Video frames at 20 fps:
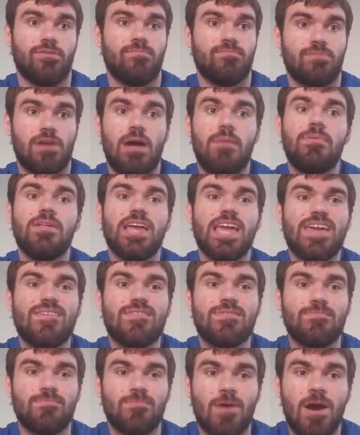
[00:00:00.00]
Probably
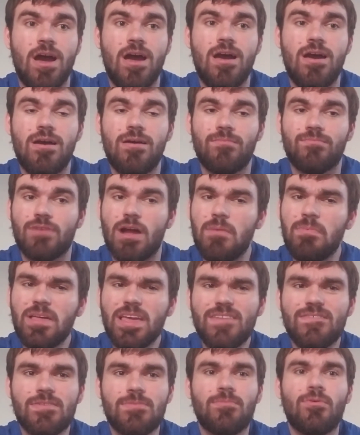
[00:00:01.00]

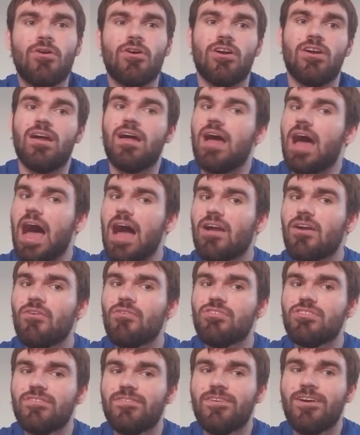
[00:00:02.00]
even more. I'll go
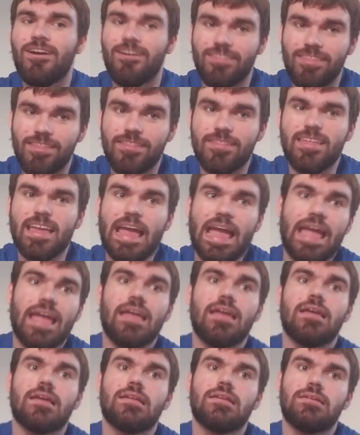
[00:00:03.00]
so far as to
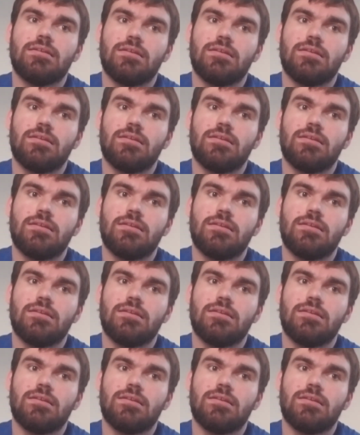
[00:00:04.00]
say